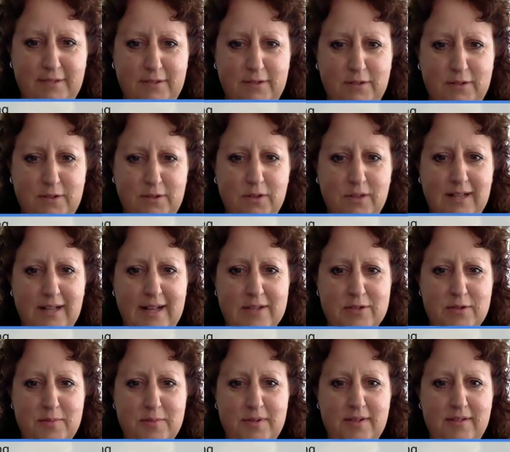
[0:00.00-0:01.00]
Google
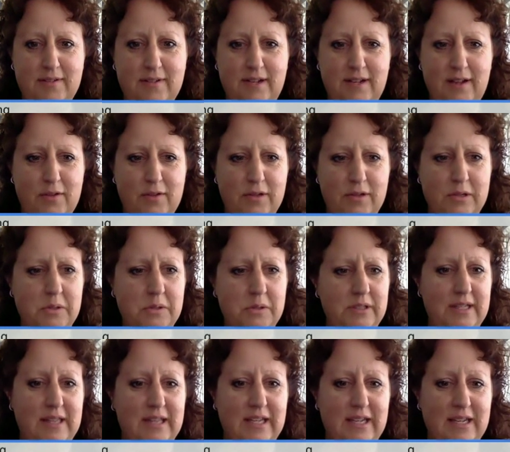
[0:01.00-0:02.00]
Classroom and other
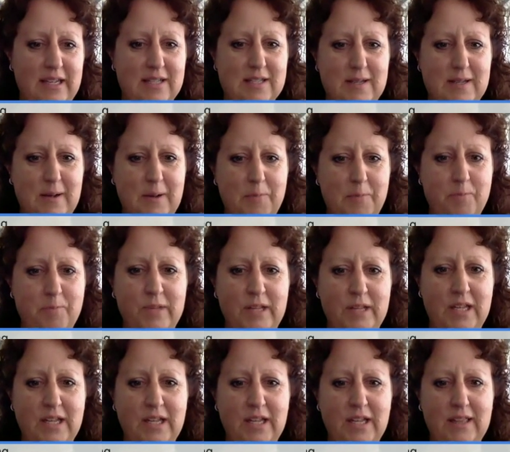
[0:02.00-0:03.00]
googly things. So
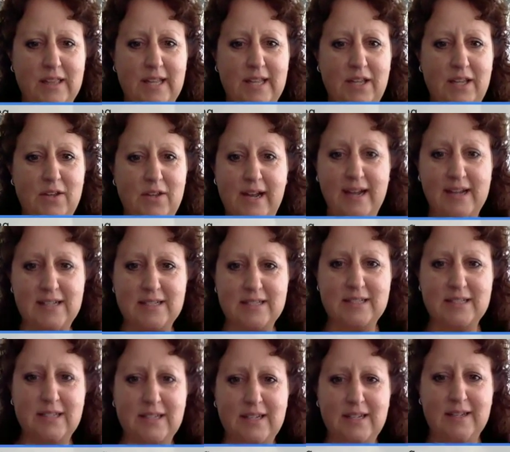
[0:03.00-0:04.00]
thank you
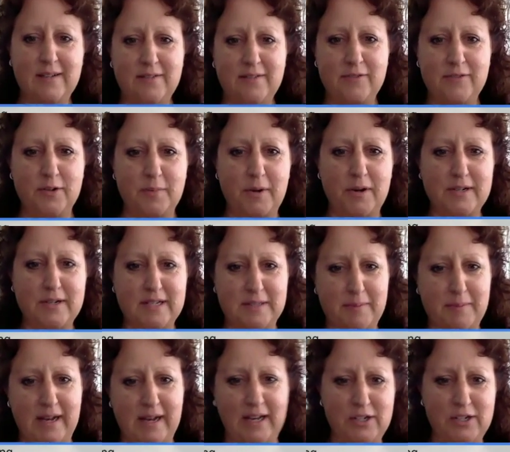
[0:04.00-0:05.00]
guys for
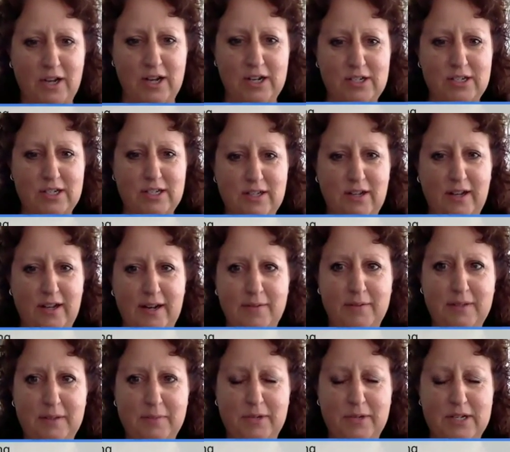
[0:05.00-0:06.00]
participating. Josh and Don, I
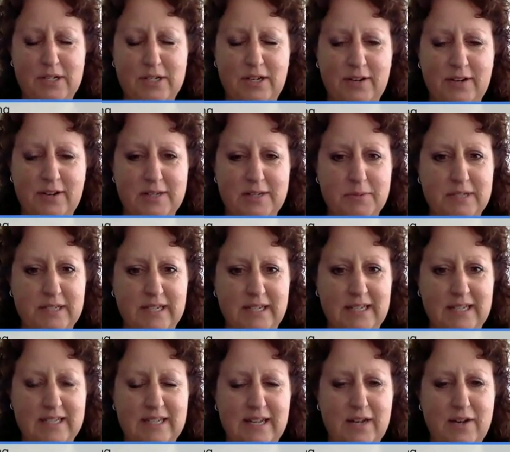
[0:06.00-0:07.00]
really appreciate your
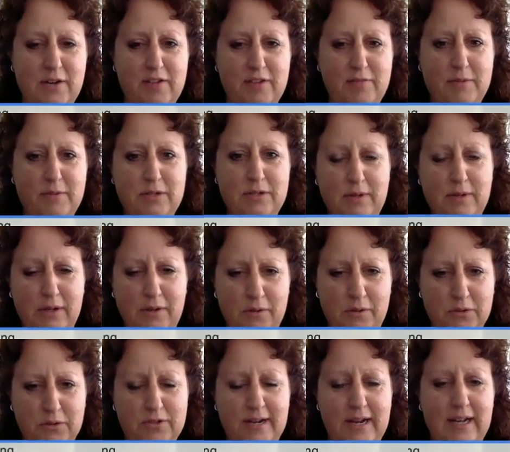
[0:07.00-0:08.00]
expertise, and I know you've been doing
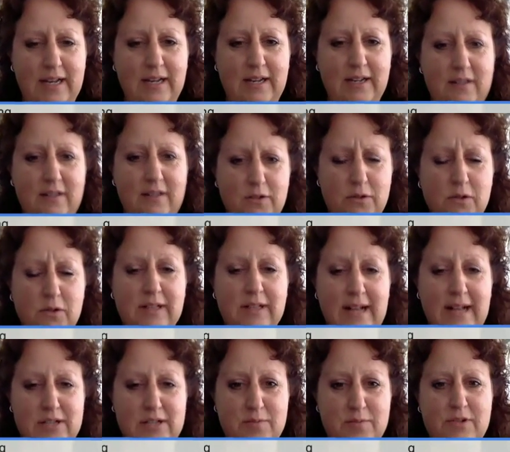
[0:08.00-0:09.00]
Google
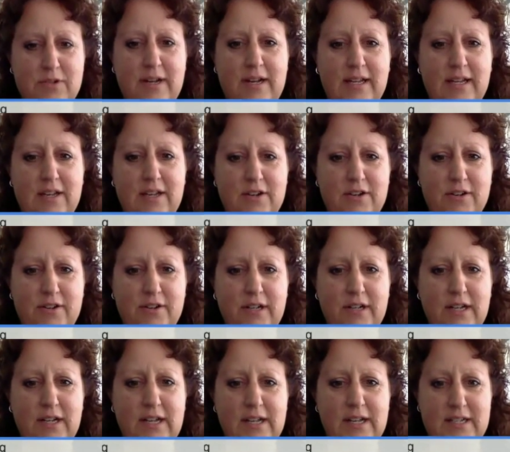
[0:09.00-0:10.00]
Classroom training in your
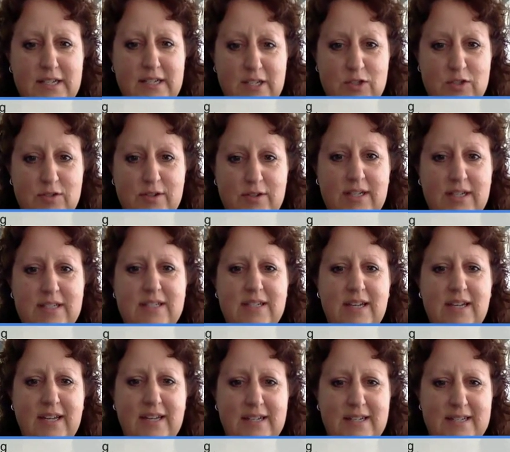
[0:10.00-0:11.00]
district,
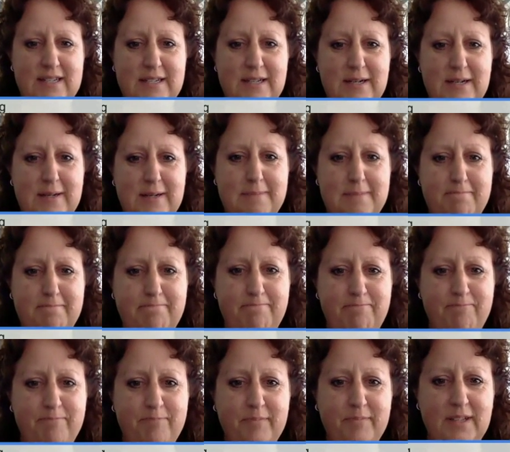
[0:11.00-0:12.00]
and
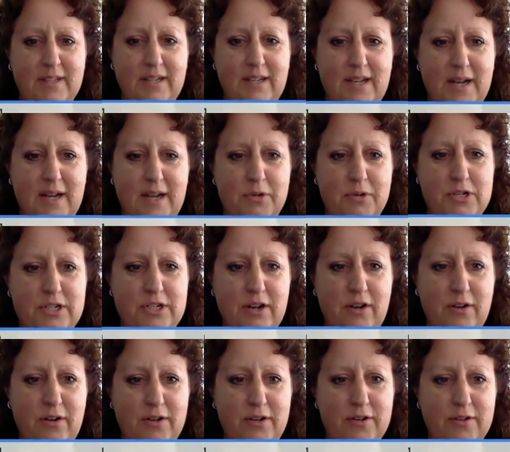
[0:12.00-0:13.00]
I appreciate
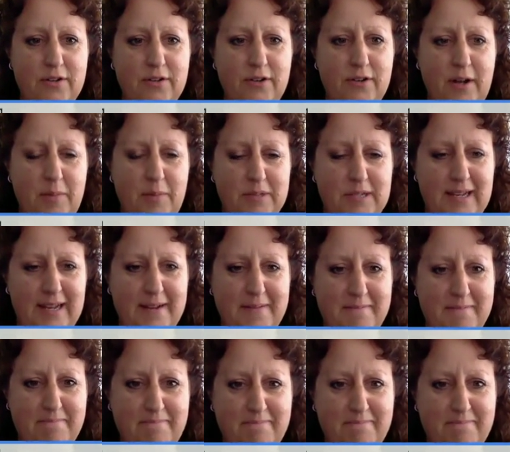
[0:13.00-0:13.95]
all your help today.